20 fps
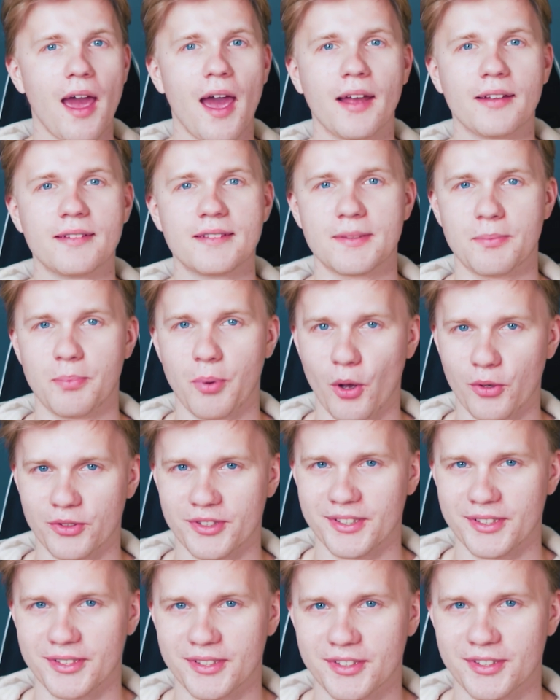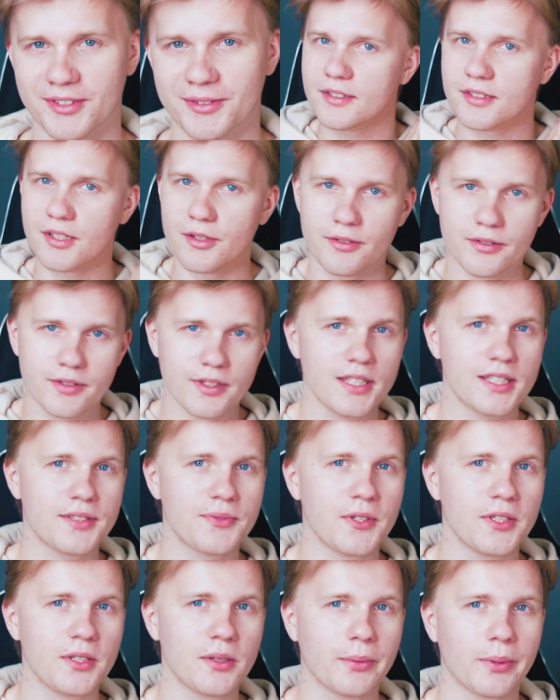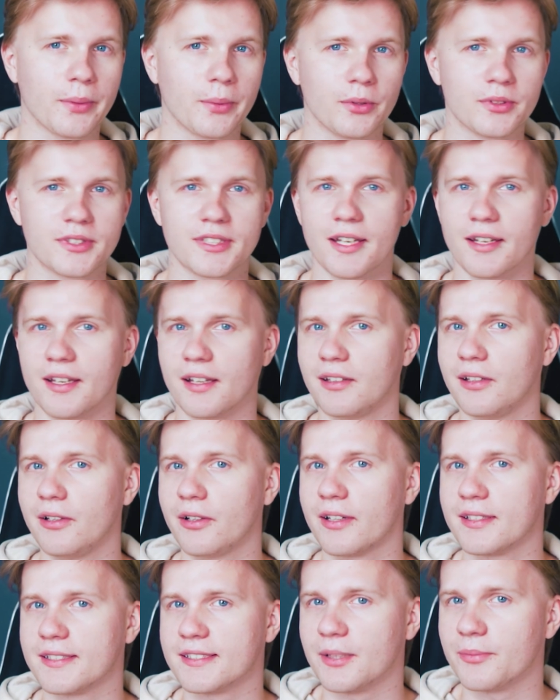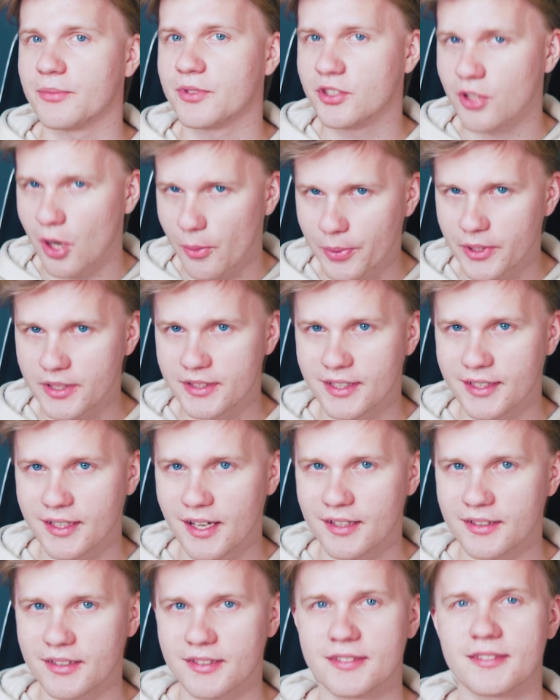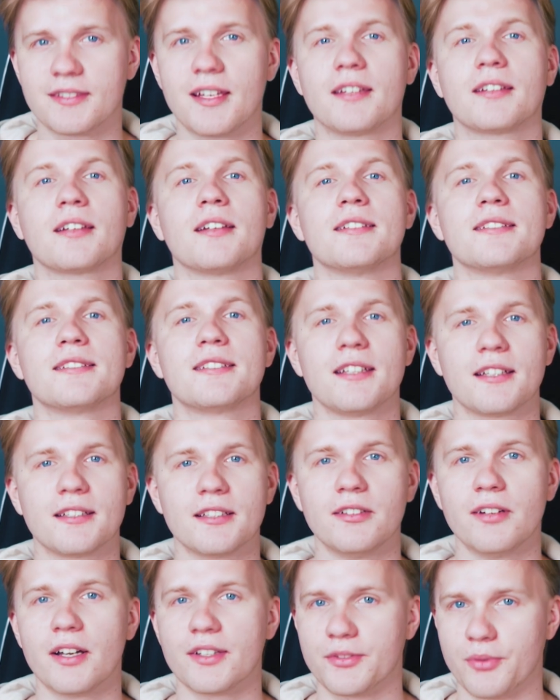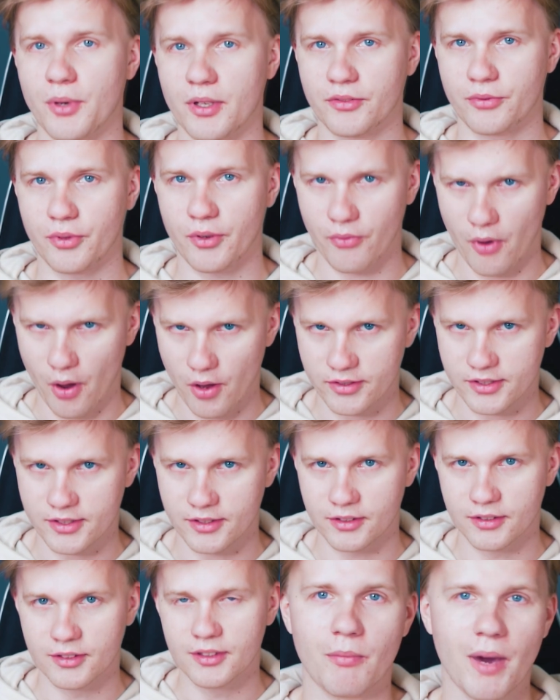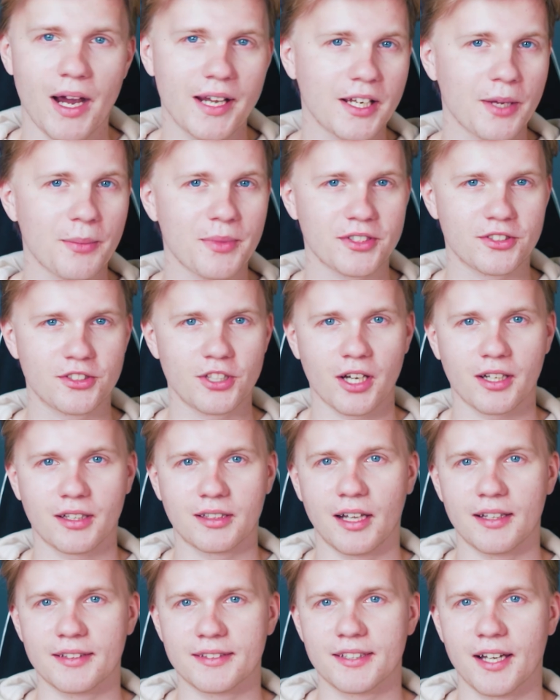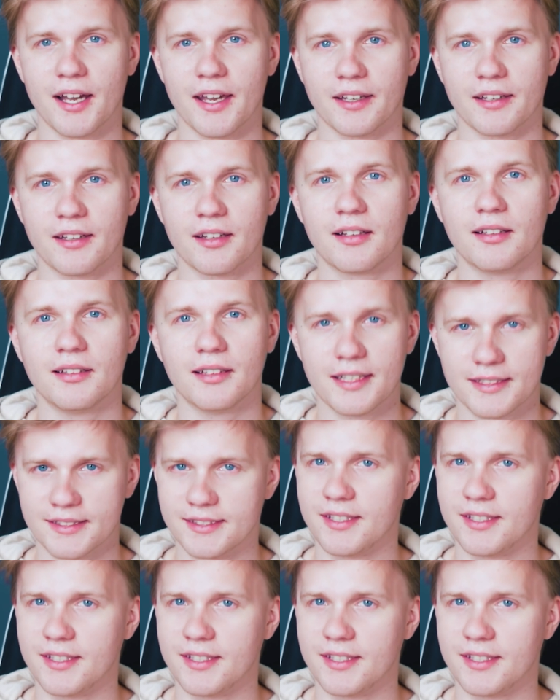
and deposits. So in this video we will take a look at some top indicators that can signal a trend reversal. My name is Jack Klondike. Let's